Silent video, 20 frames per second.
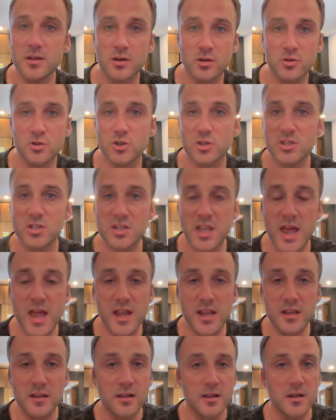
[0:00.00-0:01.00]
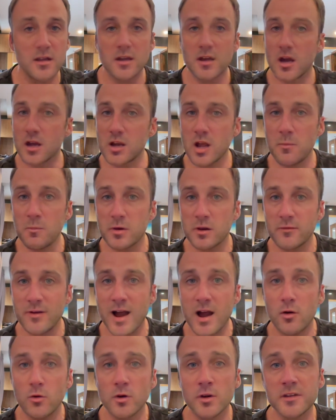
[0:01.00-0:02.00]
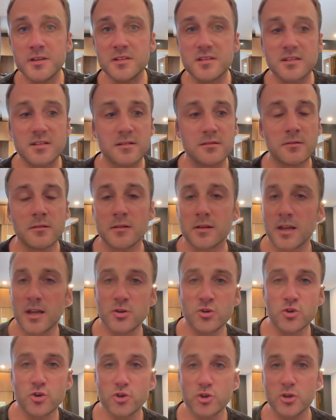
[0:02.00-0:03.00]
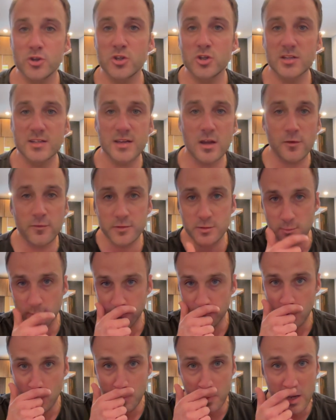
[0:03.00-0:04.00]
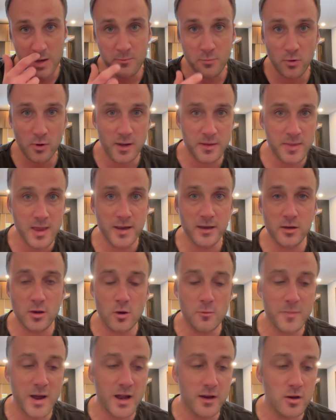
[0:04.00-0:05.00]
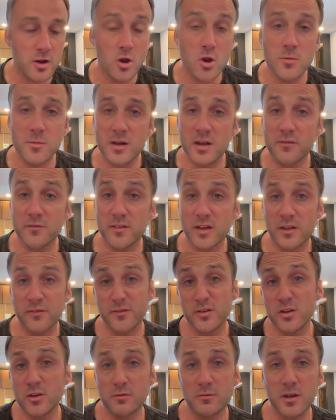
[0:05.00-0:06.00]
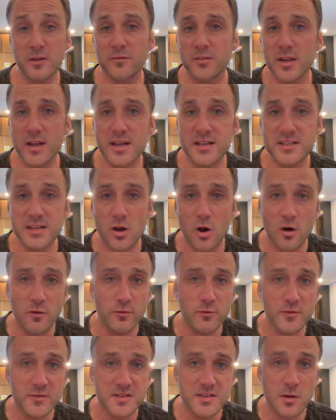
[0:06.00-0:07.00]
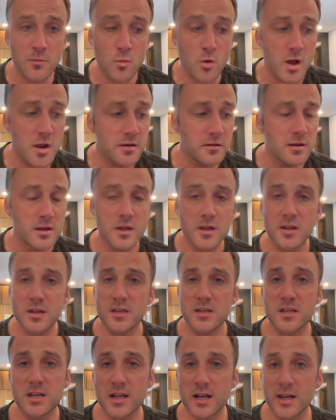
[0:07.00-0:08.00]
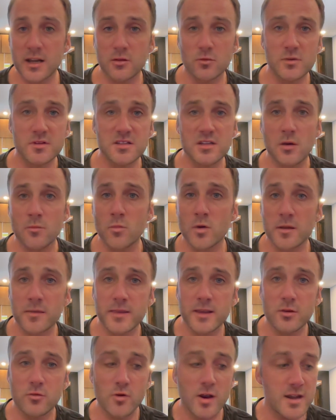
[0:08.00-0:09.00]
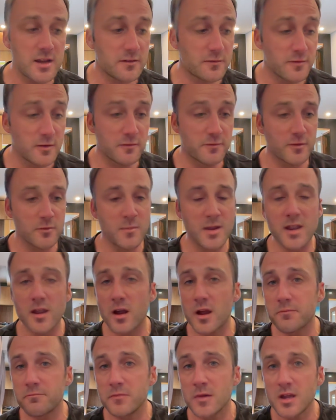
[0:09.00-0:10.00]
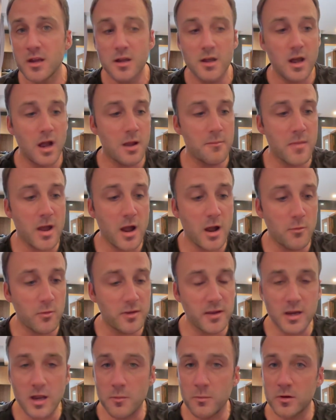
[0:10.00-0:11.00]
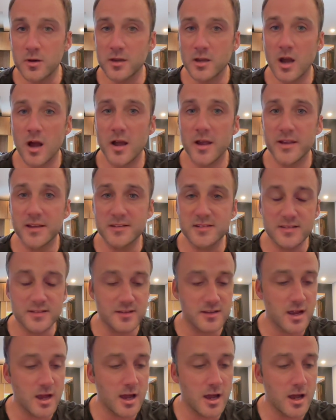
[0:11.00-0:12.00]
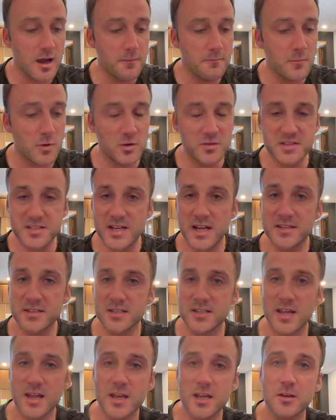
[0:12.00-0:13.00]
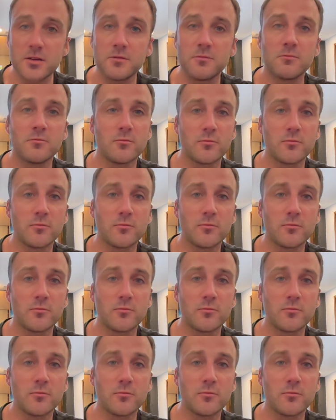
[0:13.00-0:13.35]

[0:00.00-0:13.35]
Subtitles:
You can just stay a couple of hours, introduce yourself to a few people, and then go back home. And if you hit it off with someone, you click with someone, then great. For me, I met up with a couple of guys on Saturday.